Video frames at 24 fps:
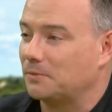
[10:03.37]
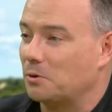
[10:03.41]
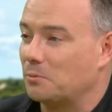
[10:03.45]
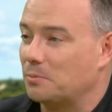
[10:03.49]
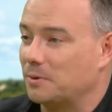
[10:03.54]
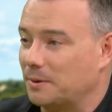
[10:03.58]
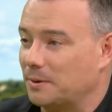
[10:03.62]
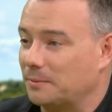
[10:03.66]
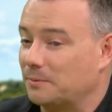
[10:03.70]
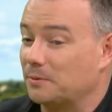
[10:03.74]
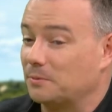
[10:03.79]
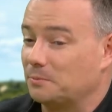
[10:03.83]

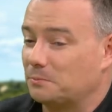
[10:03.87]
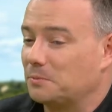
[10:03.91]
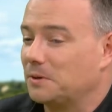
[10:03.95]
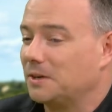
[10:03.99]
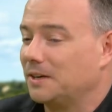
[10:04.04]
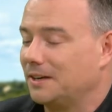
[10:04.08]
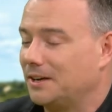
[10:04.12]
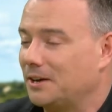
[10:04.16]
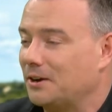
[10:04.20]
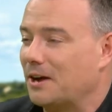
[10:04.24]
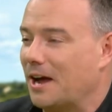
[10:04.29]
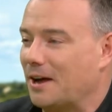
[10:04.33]
open up.
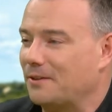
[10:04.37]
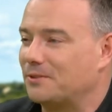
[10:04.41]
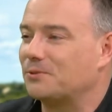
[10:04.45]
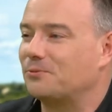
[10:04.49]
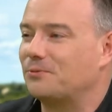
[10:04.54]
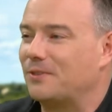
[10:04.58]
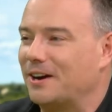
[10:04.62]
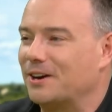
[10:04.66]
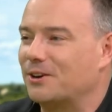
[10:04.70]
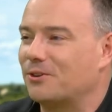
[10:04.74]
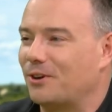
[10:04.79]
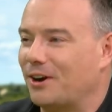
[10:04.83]
Have to
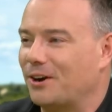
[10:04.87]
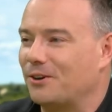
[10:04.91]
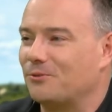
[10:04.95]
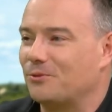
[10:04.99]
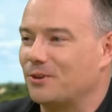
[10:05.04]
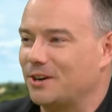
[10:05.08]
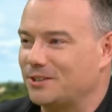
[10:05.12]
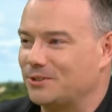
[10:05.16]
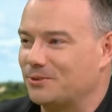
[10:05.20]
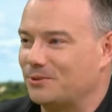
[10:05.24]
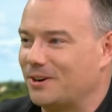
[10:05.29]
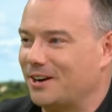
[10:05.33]
find creative
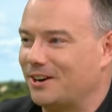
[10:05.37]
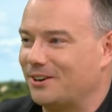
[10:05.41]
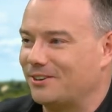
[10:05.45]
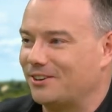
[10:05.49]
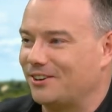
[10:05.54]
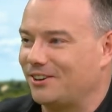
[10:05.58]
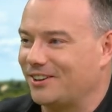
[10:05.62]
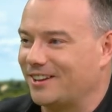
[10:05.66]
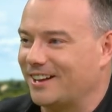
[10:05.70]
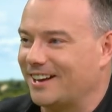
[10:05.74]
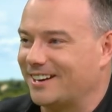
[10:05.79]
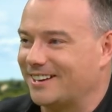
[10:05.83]
ways around
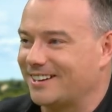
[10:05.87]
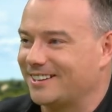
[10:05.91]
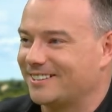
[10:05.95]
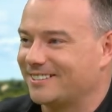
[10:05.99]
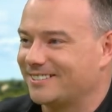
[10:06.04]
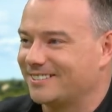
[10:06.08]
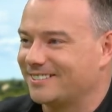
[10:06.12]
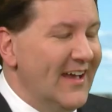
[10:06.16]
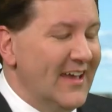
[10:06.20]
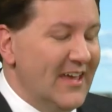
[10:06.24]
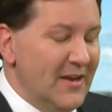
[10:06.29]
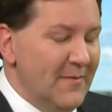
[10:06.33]
all that.
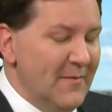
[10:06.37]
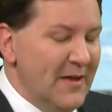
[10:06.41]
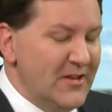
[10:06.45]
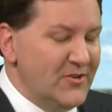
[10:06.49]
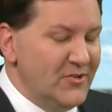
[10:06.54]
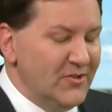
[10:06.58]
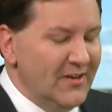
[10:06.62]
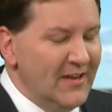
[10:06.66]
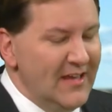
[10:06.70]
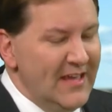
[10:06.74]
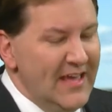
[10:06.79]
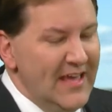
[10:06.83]
I can
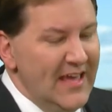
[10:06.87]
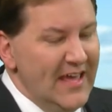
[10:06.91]
imagine.